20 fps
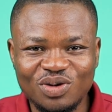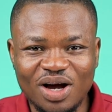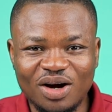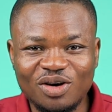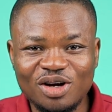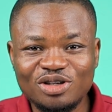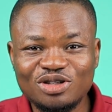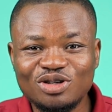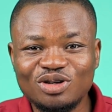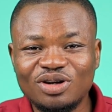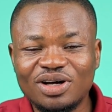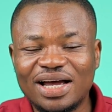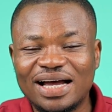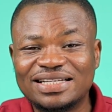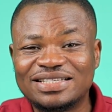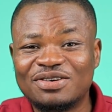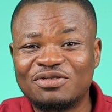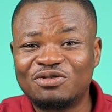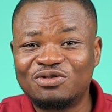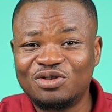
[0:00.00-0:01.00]
we are going to look
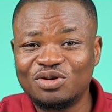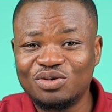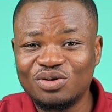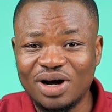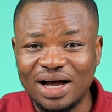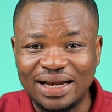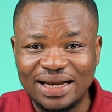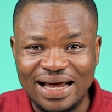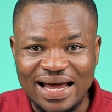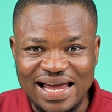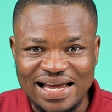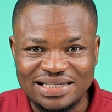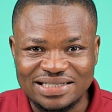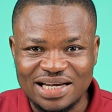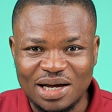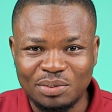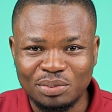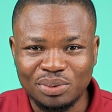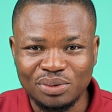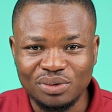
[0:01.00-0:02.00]
at a few other
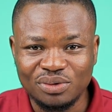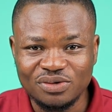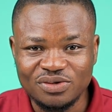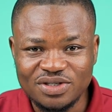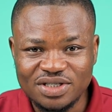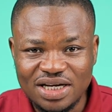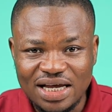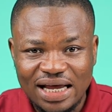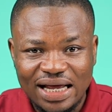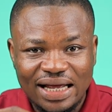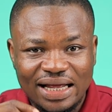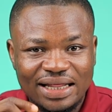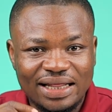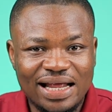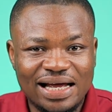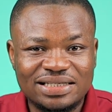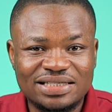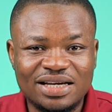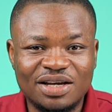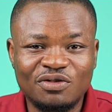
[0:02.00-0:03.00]
examples
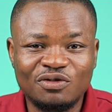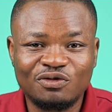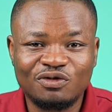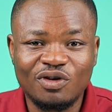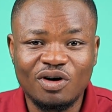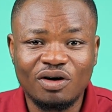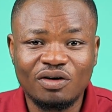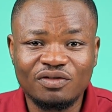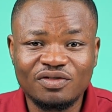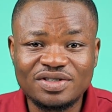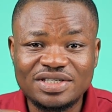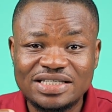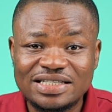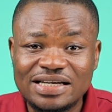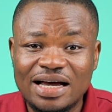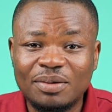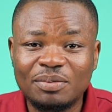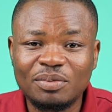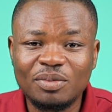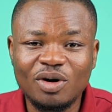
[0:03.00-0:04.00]
that involve
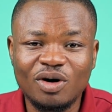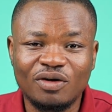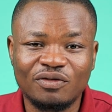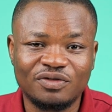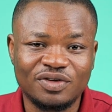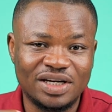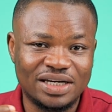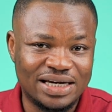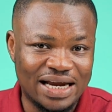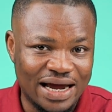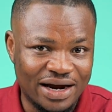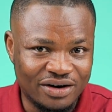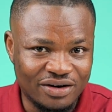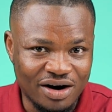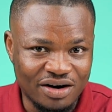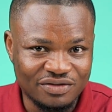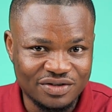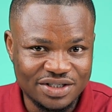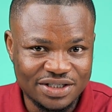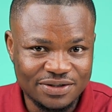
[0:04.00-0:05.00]
some of the
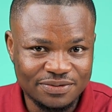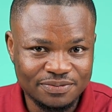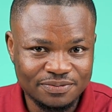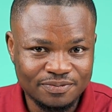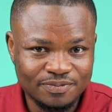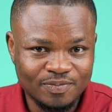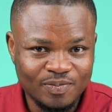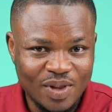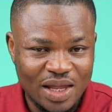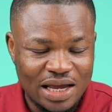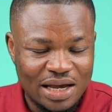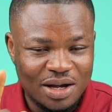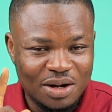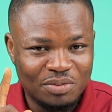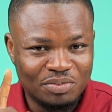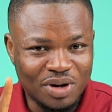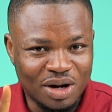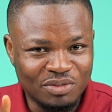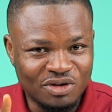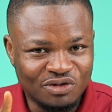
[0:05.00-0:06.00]
digraphs.
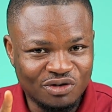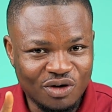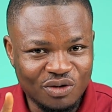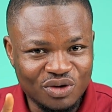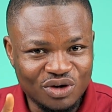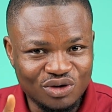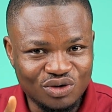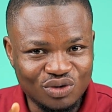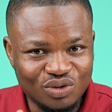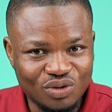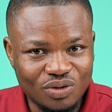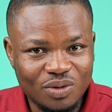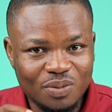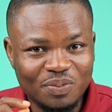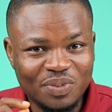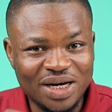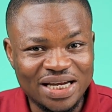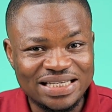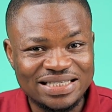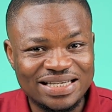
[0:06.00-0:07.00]
But before we do,
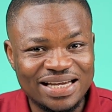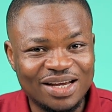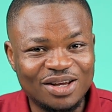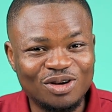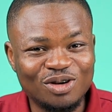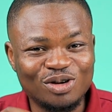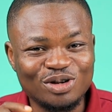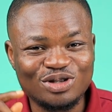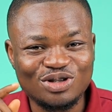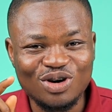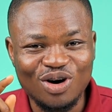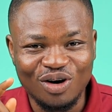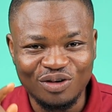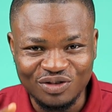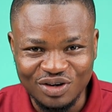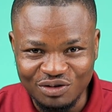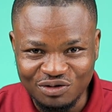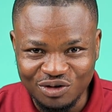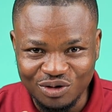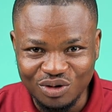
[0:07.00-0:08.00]
please take note
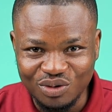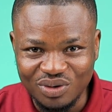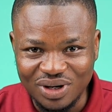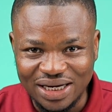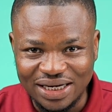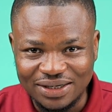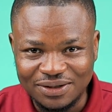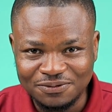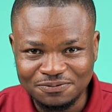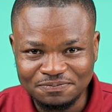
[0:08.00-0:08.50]
of the following.